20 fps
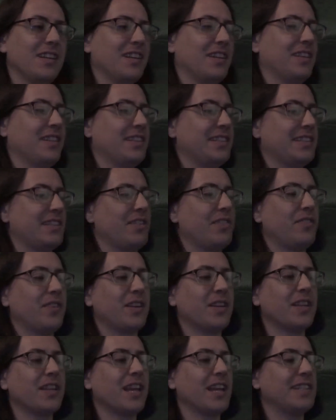So if you
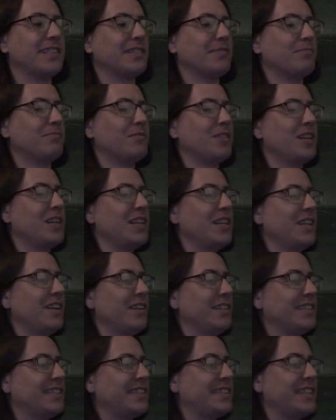can get some really
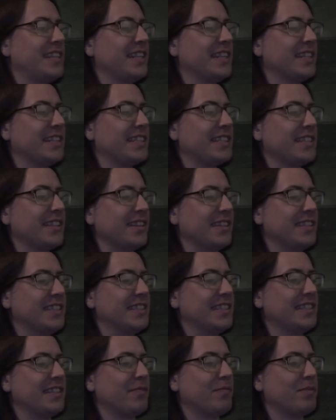nice thin
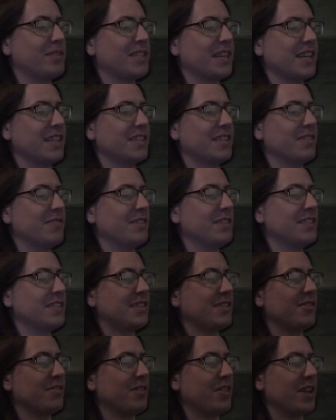slices of potato
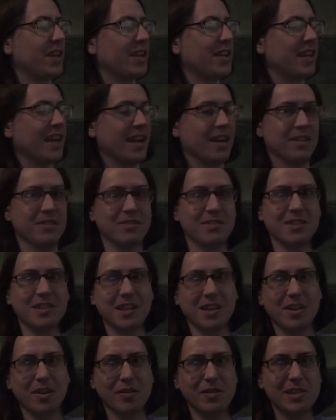into your thing, yeah,
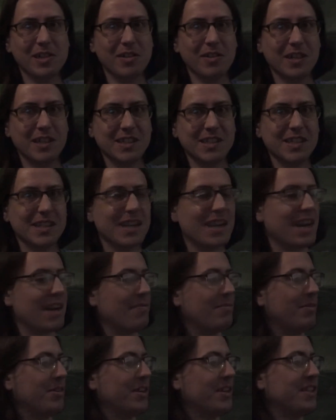they're not showing it to the
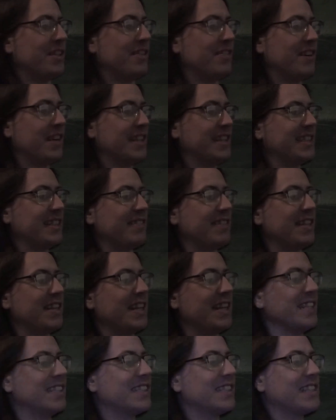camera, you don't
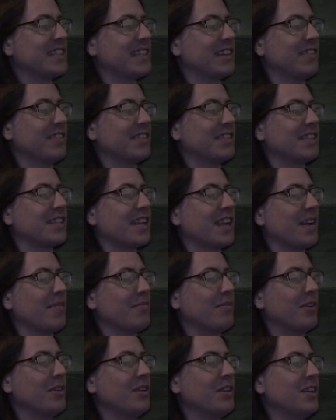necessarily need to show it to the
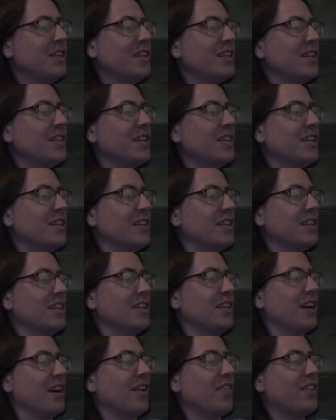camera.
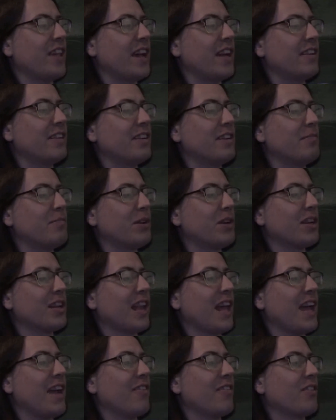And then you put a
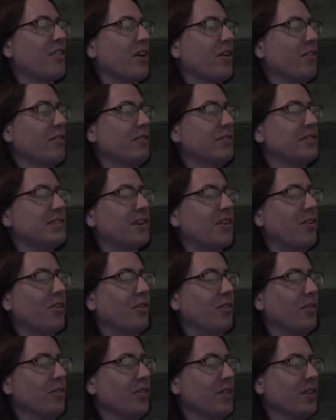layer of those
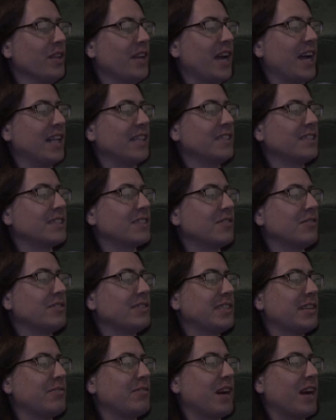on, and
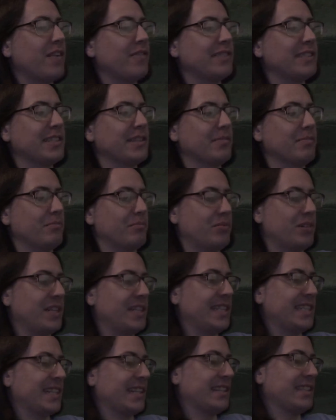also I have some
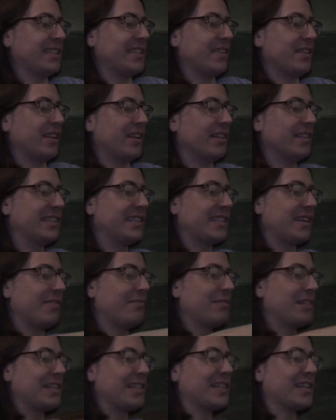pre-sliced onions, so
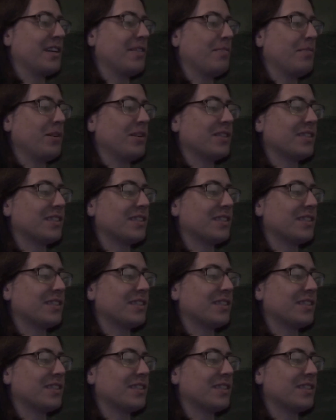I'm just going to put